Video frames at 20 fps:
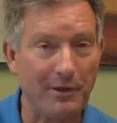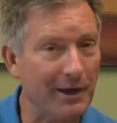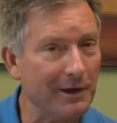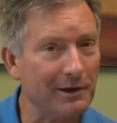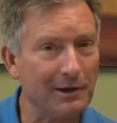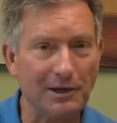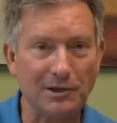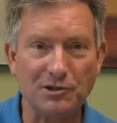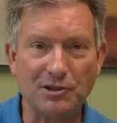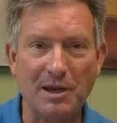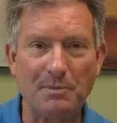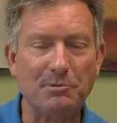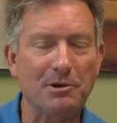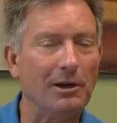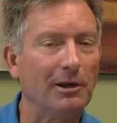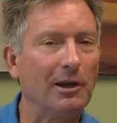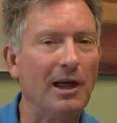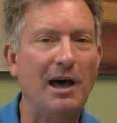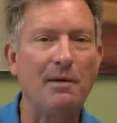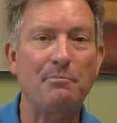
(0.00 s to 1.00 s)
They're going to
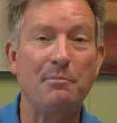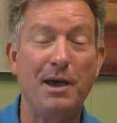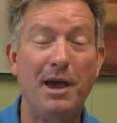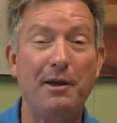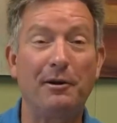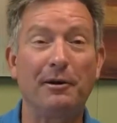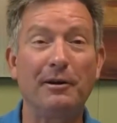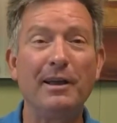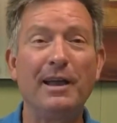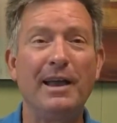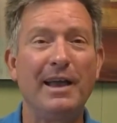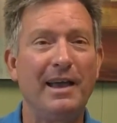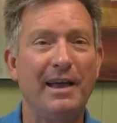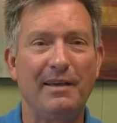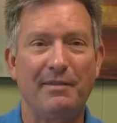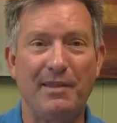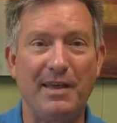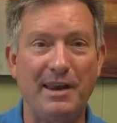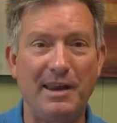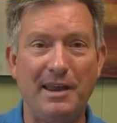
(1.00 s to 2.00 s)
accept it a lot better
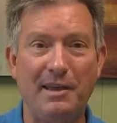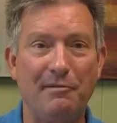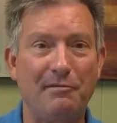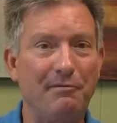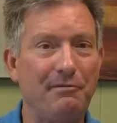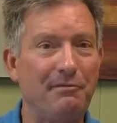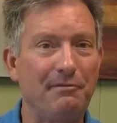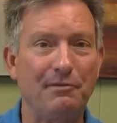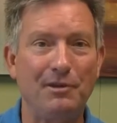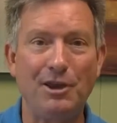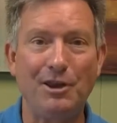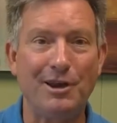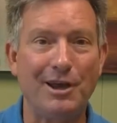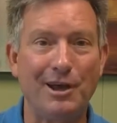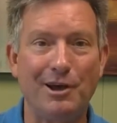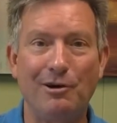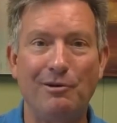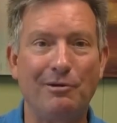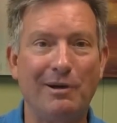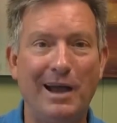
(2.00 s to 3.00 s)
than if, you
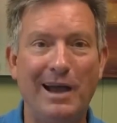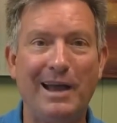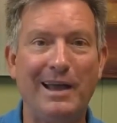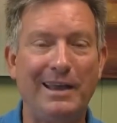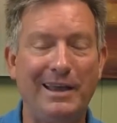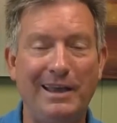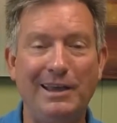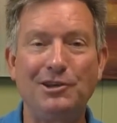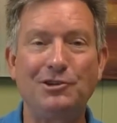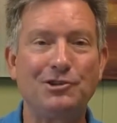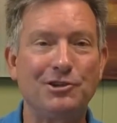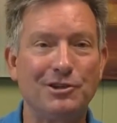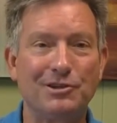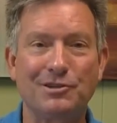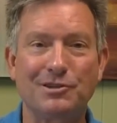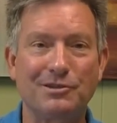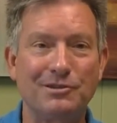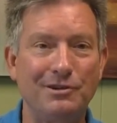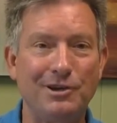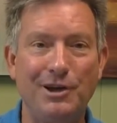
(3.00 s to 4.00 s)
know, hey, he's
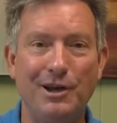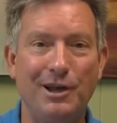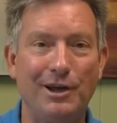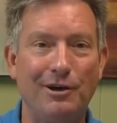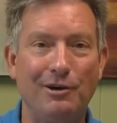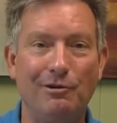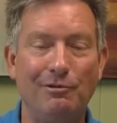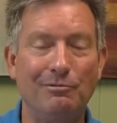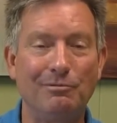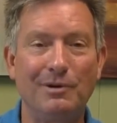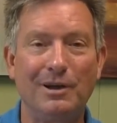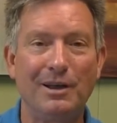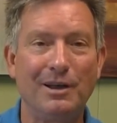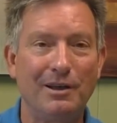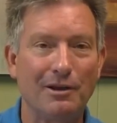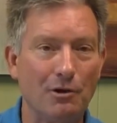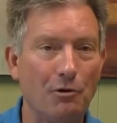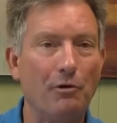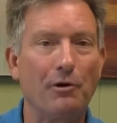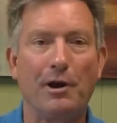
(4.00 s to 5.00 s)
just, you know,
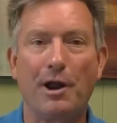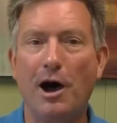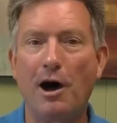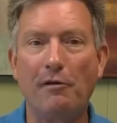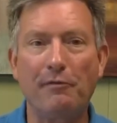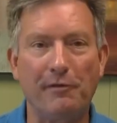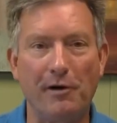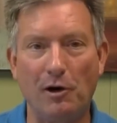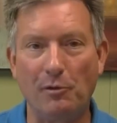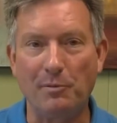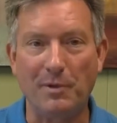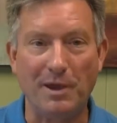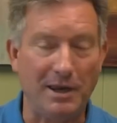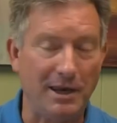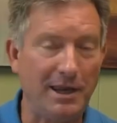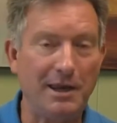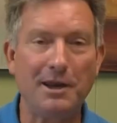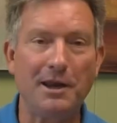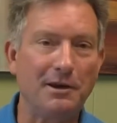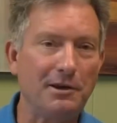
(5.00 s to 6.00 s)
going off on me
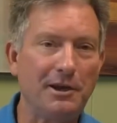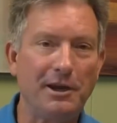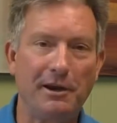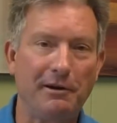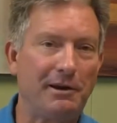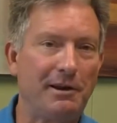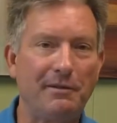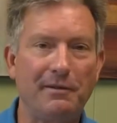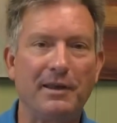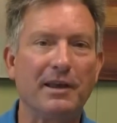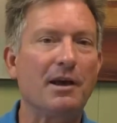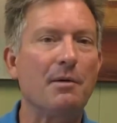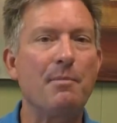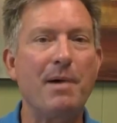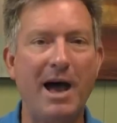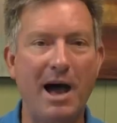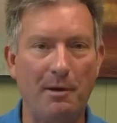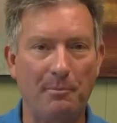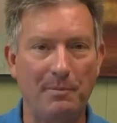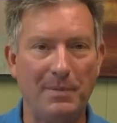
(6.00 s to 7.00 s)
and he doesn't care anything
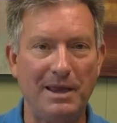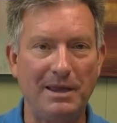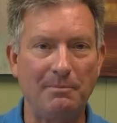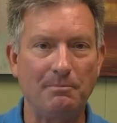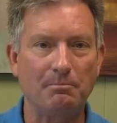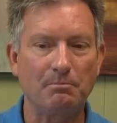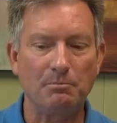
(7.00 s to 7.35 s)
about me.